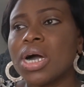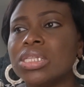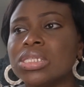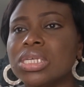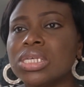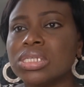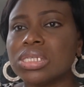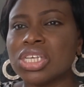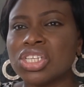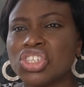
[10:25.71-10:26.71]
and
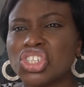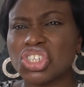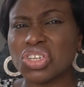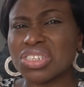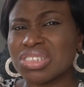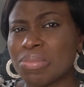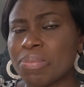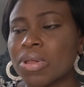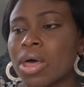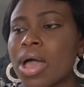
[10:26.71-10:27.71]
is in short
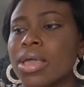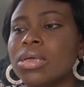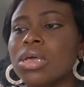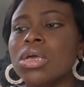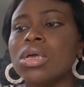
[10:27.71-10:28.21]
supply.